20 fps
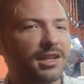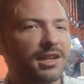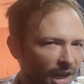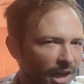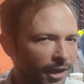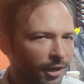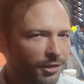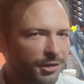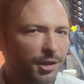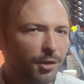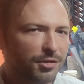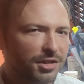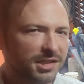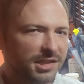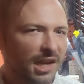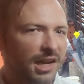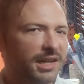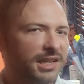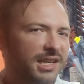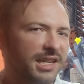I also
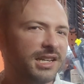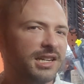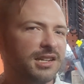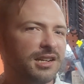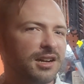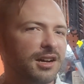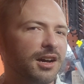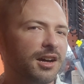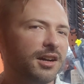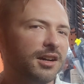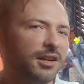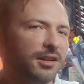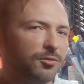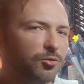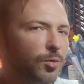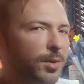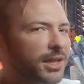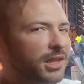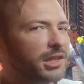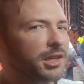designed in a
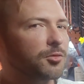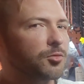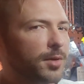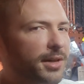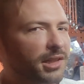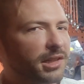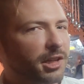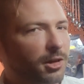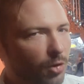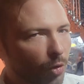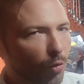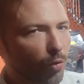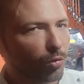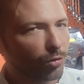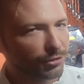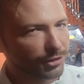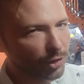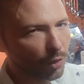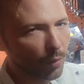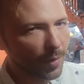really, really
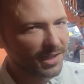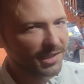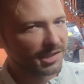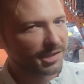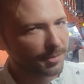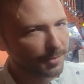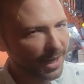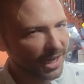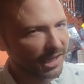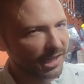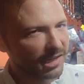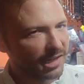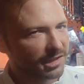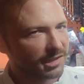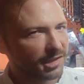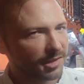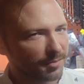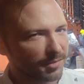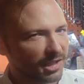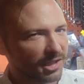cool twist
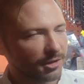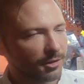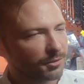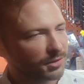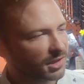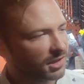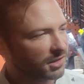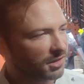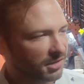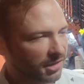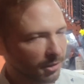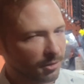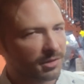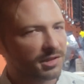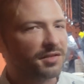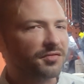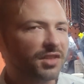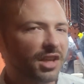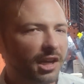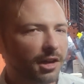mechanism that uses a
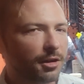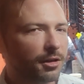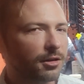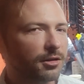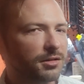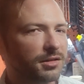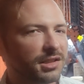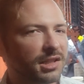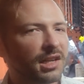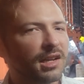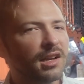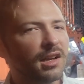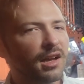series of gears